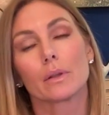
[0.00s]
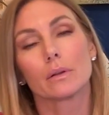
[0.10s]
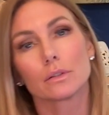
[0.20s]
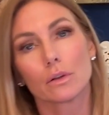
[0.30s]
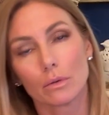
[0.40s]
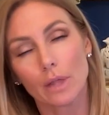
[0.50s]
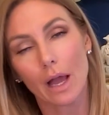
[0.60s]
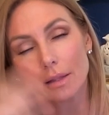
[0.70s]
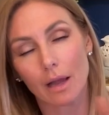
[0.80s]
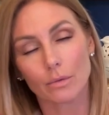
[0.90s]
so
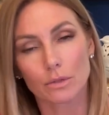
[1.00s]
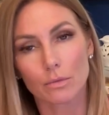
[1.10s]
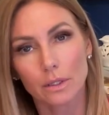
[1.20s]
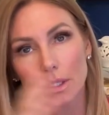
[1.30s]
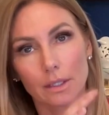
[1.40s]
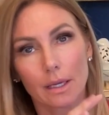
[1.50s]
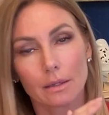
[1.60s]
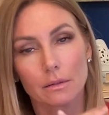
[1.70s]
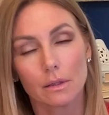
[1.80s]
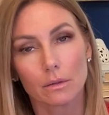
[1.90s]
that was one thing that,
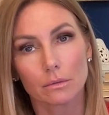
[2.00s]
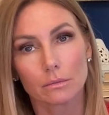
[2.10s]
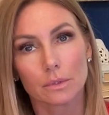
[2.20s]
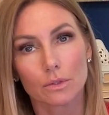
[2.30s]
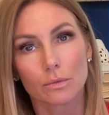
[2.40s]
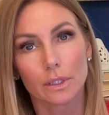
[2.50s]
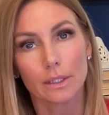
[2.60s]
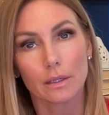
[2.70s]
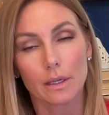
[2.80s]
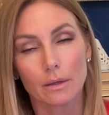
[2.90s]
was
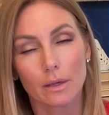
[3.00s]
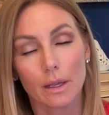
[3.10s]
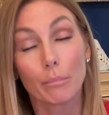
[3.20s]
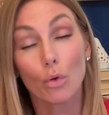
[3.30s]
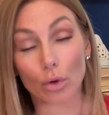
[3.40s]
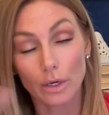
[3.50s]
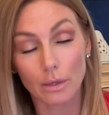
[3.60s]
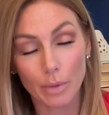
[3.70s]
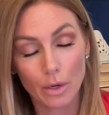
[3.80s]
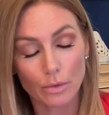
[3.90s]
really important
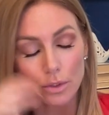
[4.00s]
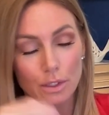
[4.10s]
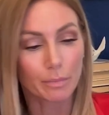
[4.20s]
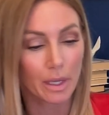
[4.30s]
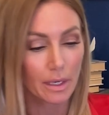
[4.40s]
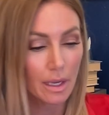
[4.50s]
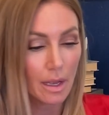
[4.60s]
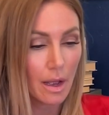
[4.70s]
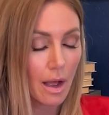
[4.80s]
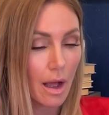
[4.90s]
in post. But
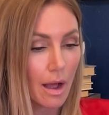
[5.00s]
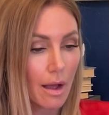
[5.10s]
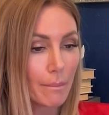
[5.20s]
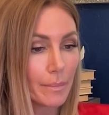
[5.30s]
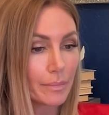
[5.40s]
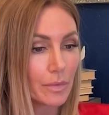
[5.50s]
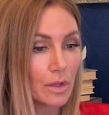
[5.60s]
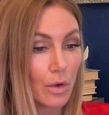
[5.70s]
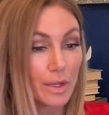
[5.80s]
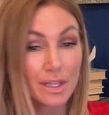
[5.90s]
and
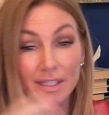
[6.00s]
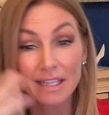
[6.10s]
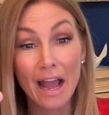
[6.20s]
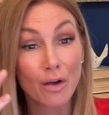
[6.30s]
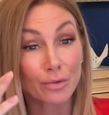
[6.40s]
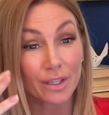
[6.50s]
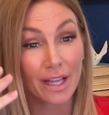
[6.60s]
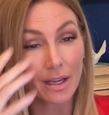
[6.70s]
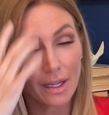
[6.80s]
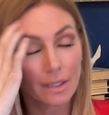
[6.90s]
the sound,
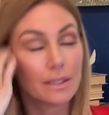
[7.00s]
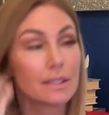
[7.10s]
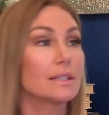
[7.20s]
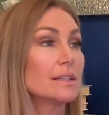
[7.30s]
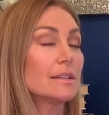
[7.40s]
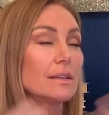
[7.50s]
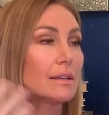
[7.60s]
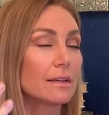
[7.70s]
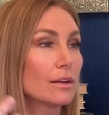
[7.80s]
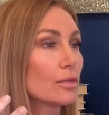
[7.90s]
like
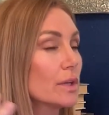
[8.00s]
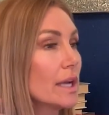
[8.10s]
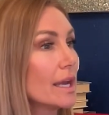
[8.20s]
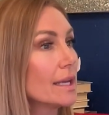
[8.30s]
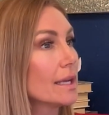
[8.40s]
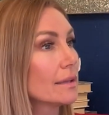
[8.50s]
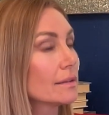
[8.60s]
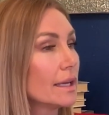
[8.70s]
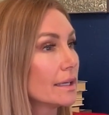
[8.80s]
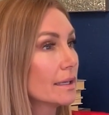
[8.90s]
listen, creating
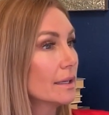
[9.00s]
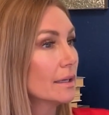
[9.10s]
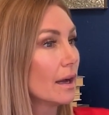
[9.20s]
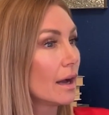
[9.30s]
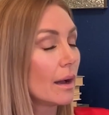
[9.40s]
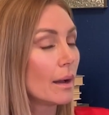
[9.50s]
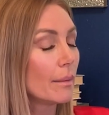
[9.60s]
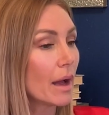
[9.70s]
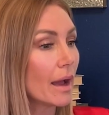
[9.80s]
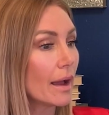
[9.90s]
like,
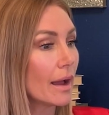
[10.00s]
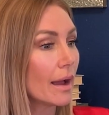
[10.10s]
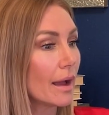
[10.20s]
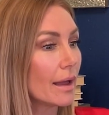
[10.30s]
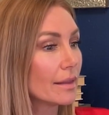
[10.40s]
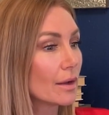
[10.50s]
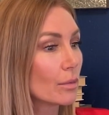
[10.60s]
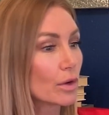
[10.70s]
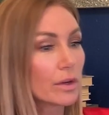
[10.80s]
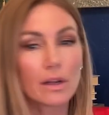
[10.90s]
there
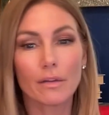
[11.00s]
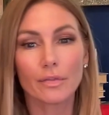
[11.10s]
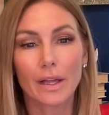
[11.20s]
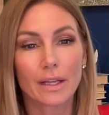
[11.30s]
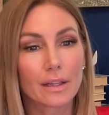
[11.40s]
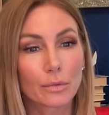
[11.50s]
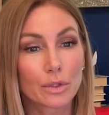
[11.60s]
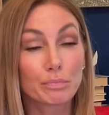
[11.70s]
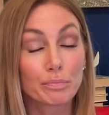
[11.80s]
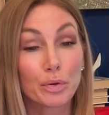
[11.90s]
weren't enough, like there
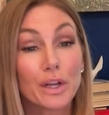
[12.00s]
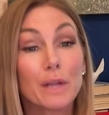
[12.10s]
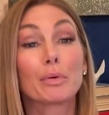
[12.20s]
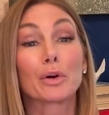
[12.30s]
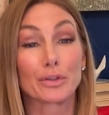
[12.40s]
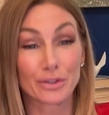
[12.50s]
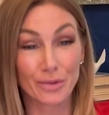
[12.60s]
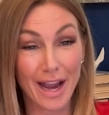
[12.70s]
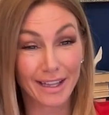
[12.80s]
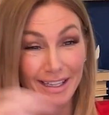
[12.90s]
was pretty birds,
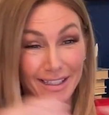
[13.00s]
right? Like,